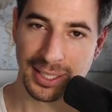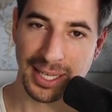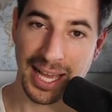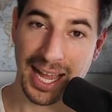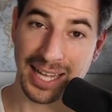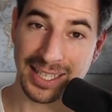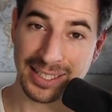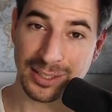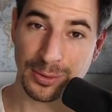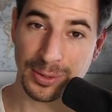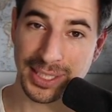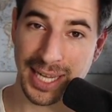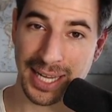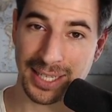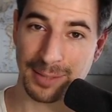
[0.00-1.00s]
I like to
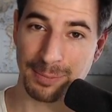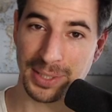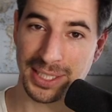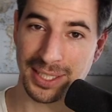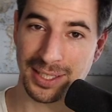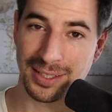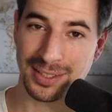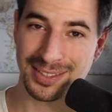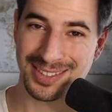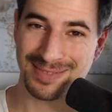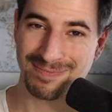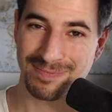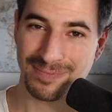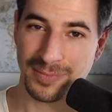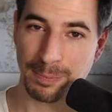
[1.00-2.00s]
attack it because
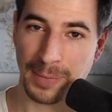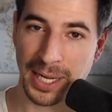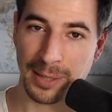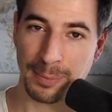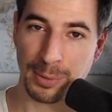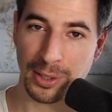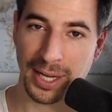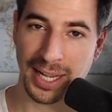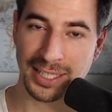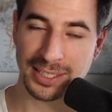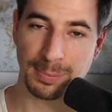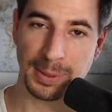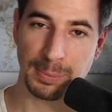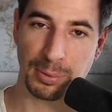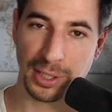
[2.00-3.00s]
my opponent has to
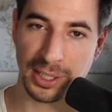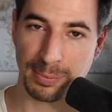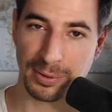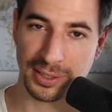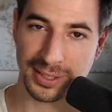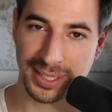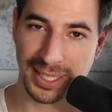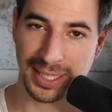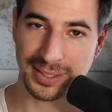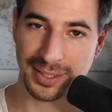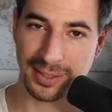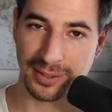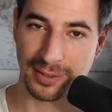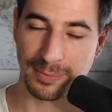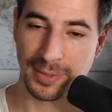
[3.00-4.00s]
be pretty precise
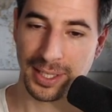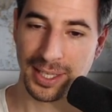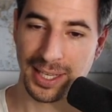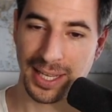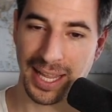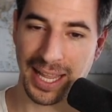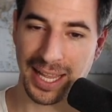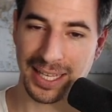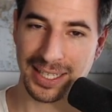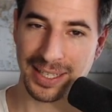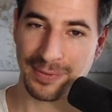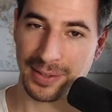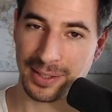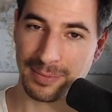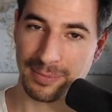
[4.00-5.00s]
here. And
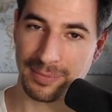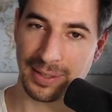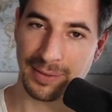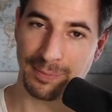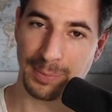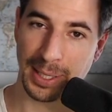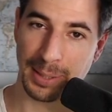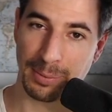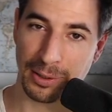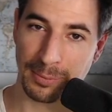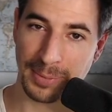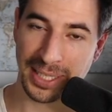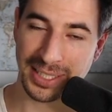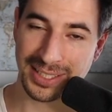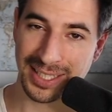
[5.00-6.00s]
if my opponent
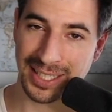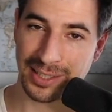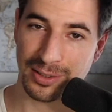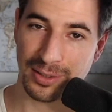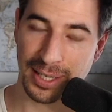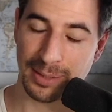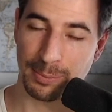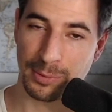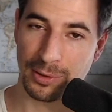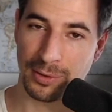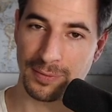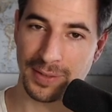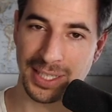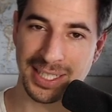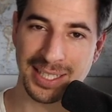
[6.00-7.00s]
makes an incorrect
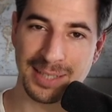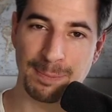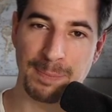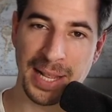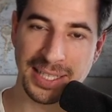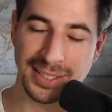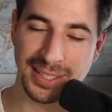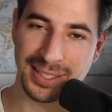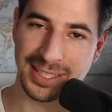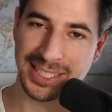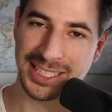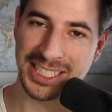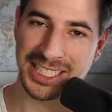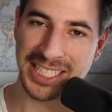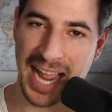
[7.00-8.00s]
move, it can basically
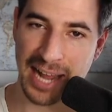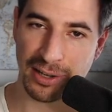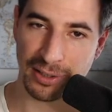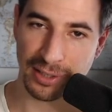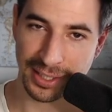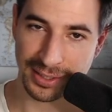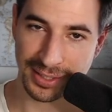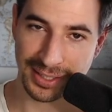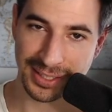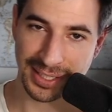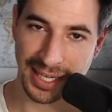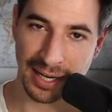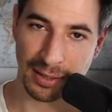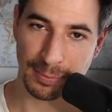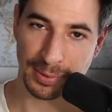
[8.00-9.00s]
shatter his
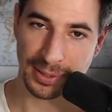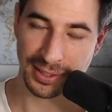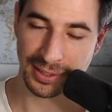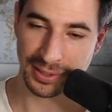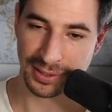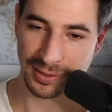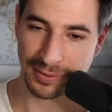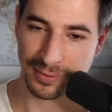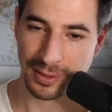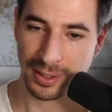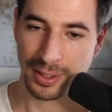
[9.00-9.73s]
entire position.